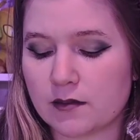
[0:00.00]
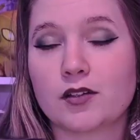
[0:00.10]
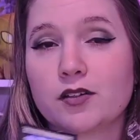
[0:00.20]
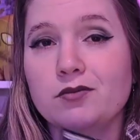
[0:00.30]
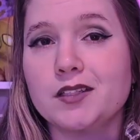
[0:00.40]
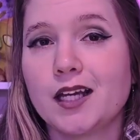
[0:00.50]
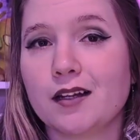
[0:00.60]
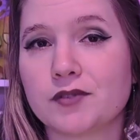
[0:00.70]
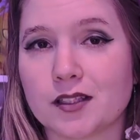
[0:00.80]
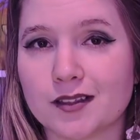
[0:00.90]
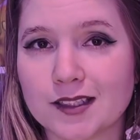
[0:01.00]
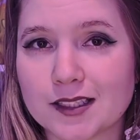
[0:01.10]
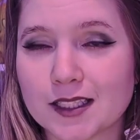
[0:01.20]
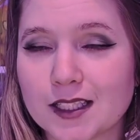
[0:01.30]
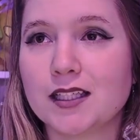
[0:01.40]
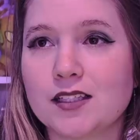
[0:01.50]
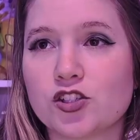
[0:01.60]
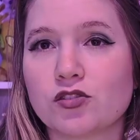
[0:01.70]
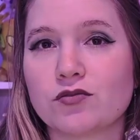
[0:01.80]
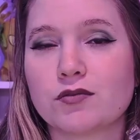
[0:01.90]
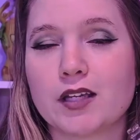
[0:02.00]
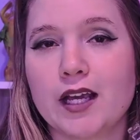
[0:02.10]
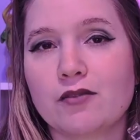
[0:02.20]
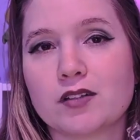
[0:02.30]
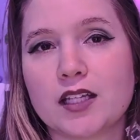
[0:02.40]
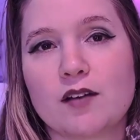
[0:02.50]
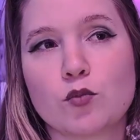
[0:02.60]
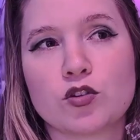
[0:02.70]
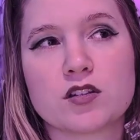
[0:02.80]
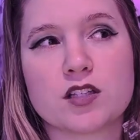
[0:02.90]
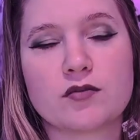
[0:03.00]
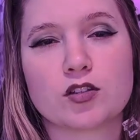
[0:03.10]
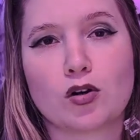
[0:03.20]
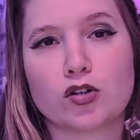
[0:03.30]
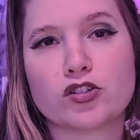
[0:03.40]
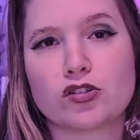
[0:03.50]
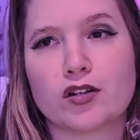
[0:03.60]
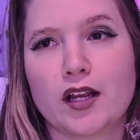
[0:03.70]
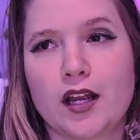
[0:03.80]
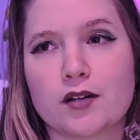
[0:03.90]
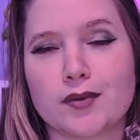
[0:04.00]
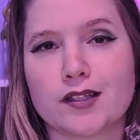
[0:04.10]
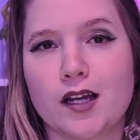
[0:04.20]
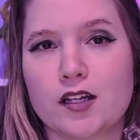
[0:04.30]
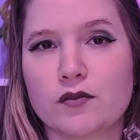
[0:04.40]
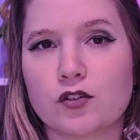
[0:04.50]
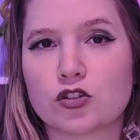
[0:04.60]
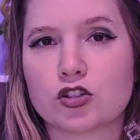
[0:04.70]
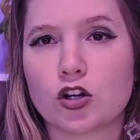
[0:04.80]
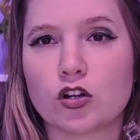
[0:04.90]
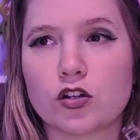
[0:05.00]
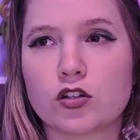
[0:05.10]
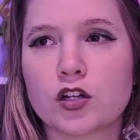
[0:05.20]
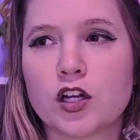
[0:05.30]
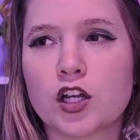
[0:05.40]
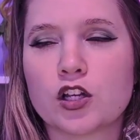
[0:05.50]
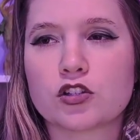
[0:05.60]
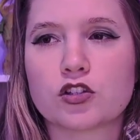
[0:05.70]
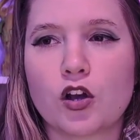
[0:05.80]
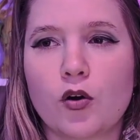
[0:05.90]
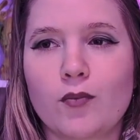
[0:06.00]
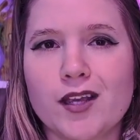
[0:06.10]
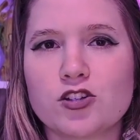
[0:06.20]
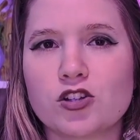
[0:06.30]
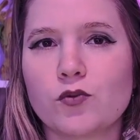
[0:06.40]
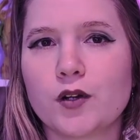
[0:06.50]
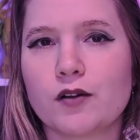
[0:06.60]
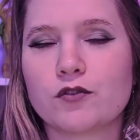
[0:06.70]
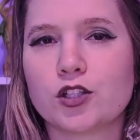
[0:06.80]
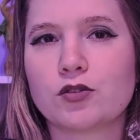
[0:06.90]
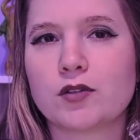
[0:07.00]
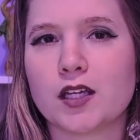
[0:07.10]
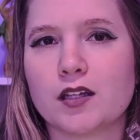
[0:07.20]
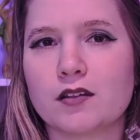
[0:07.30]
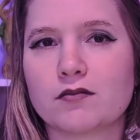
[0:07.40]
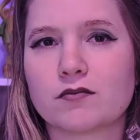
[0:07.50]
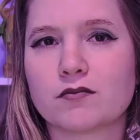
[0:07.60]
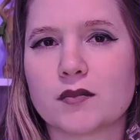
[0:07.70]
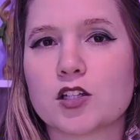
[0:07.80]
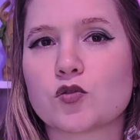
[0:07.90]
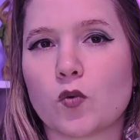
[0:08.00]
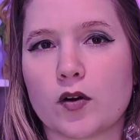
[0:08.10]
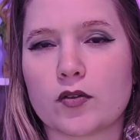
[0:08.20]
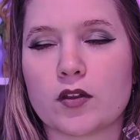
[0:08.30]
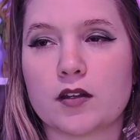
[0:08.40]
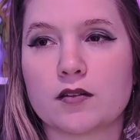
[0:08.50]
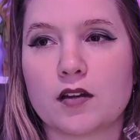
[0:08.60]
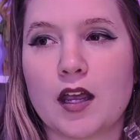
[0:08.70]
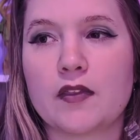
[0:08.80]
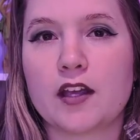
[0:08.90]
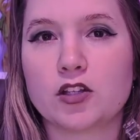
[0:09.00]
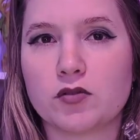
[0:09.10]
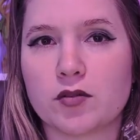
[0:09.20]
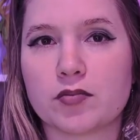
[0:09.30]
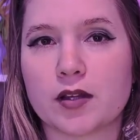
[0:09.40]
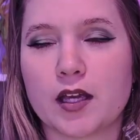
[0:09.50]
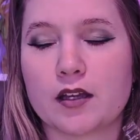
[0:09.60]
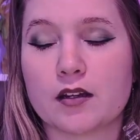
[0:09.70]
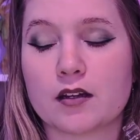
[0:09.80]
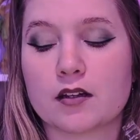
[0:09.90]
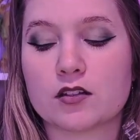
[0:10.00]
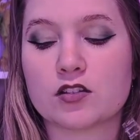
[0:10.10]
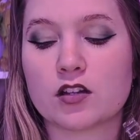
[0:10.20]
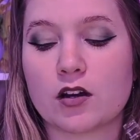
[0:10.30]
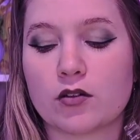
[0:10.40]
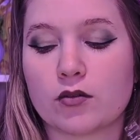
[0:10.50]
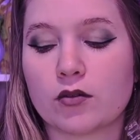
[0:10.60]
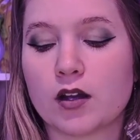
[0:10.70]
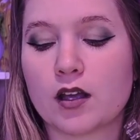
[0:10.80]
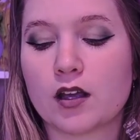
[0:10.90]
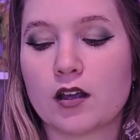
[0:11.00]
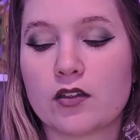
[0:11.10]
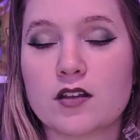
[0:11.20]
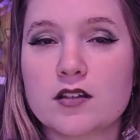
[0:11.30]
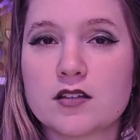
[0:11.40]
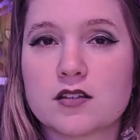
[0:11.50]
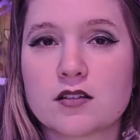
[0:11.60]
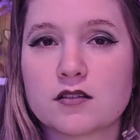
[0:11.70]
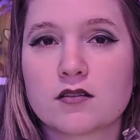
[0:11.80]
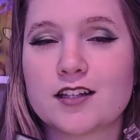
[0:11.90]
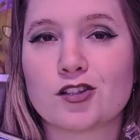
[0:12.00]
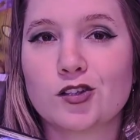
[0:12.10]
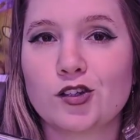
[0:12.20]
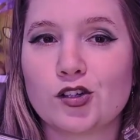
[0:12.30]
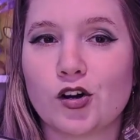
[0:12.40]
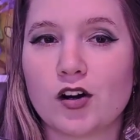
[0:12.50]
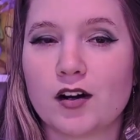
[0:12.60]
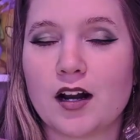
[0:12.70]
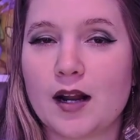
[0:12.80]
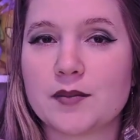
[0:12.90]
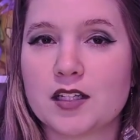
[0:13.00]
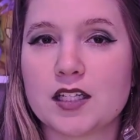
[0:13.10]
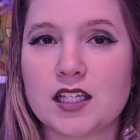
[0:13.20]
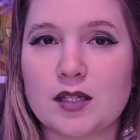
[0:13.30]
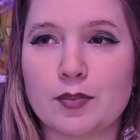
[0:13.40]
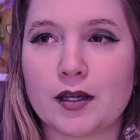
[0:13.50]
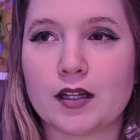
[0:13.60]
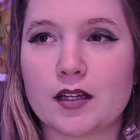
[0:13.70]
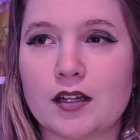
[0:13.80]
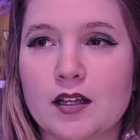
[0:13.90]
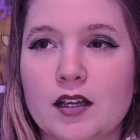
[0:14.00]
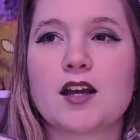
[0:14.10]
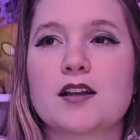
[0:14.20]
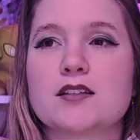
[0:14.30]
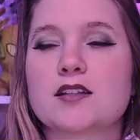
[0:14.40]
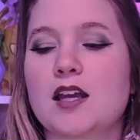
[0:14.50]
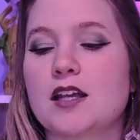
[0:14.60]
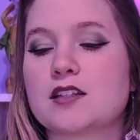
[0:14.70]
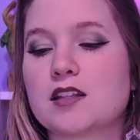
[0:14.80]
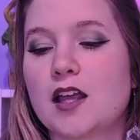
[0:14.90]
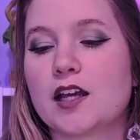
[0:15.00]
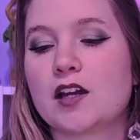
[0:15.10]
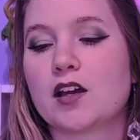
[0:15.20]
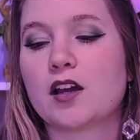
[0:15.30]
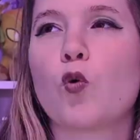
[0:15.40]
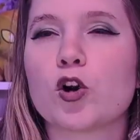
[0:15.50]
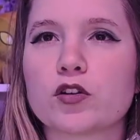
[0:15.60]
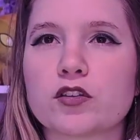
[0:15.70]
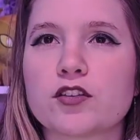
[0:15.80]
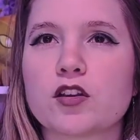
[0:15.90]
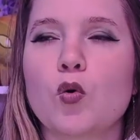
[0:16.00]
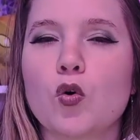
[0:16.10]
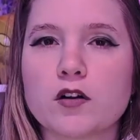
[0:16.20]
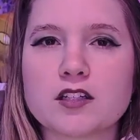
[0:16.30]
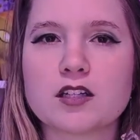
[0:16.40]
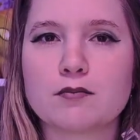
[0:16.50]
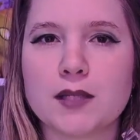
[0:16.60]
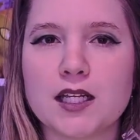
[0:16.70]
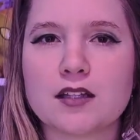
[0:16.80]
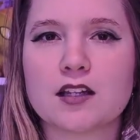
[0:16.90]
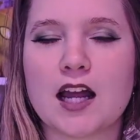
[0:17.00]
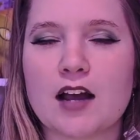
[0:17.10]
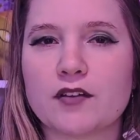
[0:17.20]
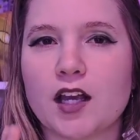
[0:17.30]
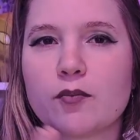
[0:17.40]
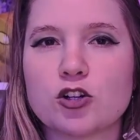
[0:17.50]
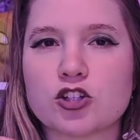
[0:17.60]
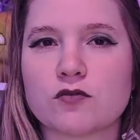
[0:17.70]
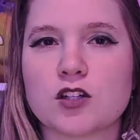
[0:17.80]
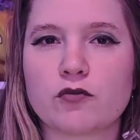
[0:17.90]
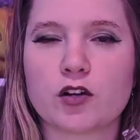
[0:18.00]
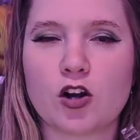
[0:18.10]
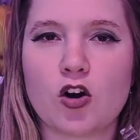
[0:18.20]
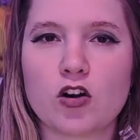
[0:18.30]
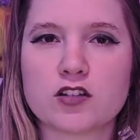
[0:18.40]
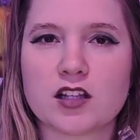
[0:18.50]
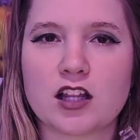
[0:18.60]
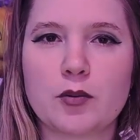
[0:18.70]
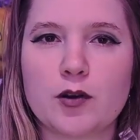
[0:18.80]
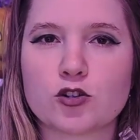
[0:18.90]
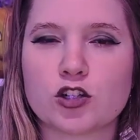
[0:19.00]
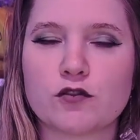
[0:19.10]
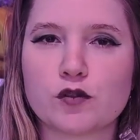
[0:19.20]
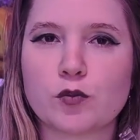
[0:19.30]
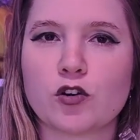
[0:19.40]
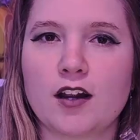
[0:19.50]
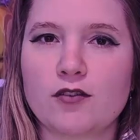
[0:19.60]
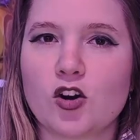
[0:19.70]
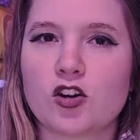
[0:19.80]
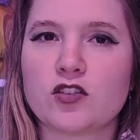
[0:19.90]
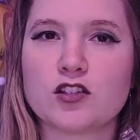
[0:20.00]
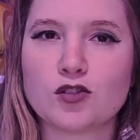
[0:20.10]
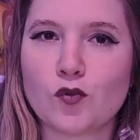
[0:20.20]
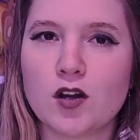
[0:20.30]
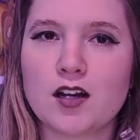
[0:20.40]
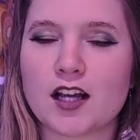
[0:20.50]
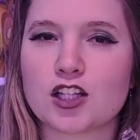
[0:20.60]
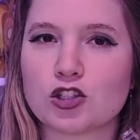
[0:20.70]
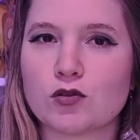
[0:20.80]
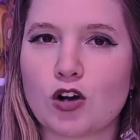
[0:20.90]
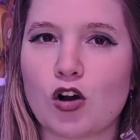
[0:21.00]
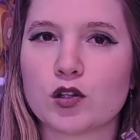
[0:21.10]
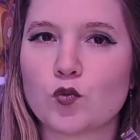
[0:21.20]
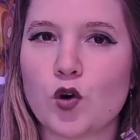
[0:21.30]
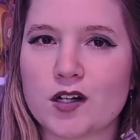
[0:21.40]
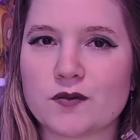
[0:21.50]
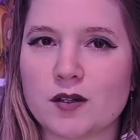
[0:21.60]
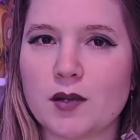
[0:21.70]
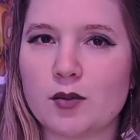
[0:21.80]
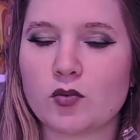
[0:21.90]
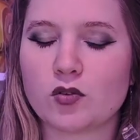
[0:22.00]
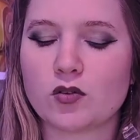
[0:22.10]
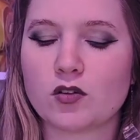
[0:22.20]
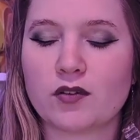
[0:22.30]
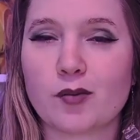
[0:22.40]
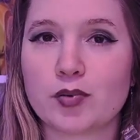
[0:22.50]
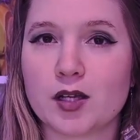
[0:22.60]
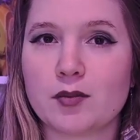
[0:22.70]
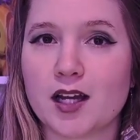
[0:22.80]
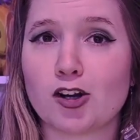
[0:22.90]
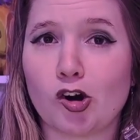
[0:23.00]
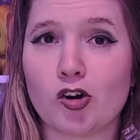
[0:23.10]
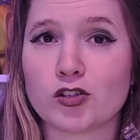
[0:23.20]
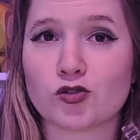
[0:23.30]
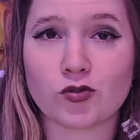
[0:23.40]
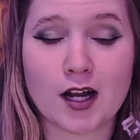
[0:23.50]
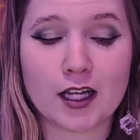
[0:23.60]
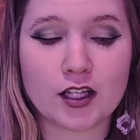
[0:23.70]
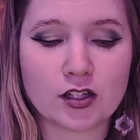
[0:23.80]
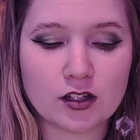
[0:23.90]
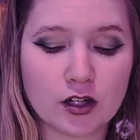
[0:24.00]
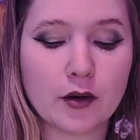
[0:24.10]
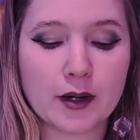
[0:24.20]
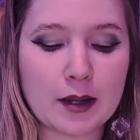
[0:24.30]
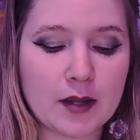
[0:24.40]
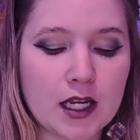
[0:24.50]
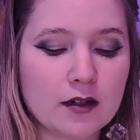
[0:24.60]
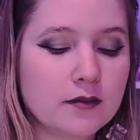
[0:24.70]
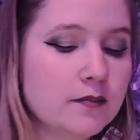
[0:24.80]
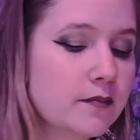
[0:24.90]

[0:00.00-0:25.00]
Now the only caveat is you can't really have more than 7 cards in your hand by the end of your turn, so make sure whatever you get is worth it and that you can play it. So this is a good card and I'm gonna keep it because it's like worth more to me than having a bunch of different cards that allow me to retrieve from graveyard. This one, I can do it all in one if I'm able. If I play my cards right, you know what I mean?